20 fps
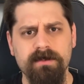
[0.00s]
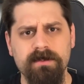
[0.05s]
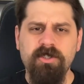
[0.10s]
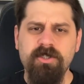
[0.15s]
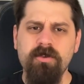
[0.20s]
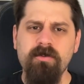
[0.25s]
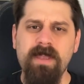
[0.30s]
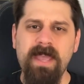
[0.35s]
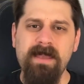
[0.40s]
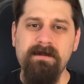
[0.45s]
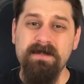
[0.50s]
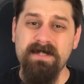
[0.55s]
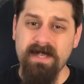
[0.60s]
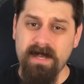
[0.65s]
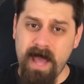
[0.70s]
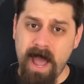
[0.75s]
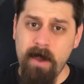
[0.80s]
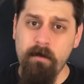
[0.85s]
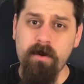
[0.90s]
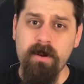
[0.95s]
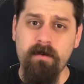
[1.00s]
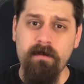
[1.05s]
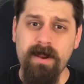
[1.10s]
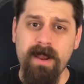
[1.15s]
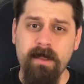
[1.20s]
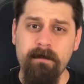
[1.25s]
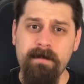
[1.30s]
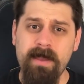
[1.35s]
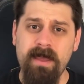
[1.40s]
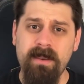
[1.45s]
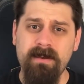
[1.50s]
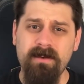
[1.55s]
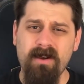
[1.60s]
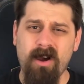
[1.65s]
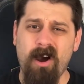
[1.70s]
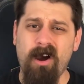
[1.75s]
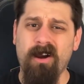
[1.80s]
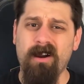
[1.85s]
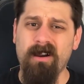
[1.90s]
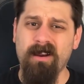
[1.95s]
The two games that I want to recommend
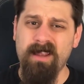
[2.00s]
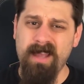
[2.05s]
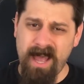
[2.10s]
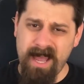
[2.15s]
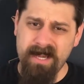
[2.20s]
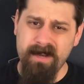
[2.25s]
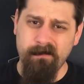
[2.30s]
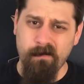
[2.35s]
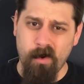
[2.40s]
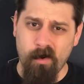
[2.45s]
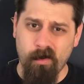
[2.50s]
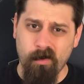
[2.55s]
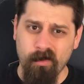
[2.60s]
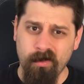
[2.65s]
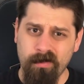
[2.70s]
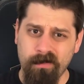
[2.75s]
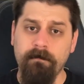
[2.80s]
are kind of old.